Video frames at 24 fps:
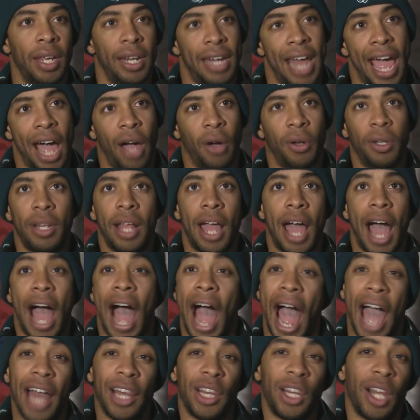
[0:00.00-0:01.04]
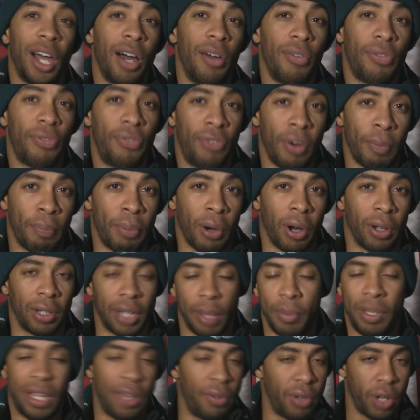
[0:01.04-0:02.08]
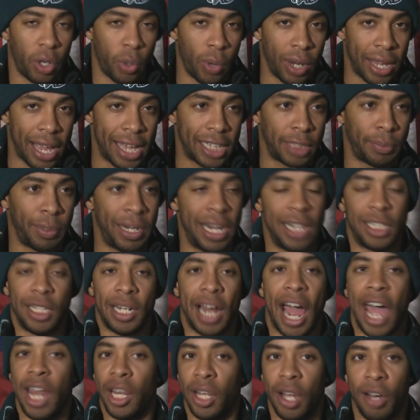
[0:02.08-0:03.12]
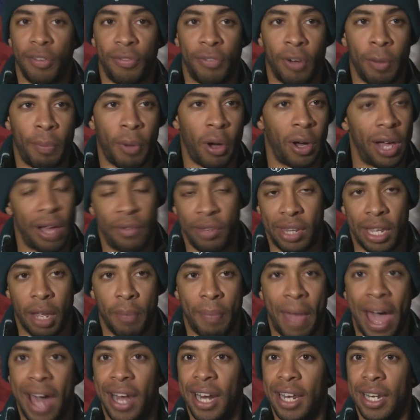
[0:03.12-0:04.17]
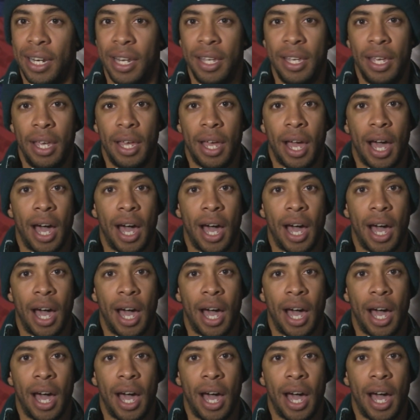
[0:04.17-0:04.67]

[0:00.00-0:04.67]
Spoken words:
Now, I love football. Let me give you a quick explanation. I love football, everything about it.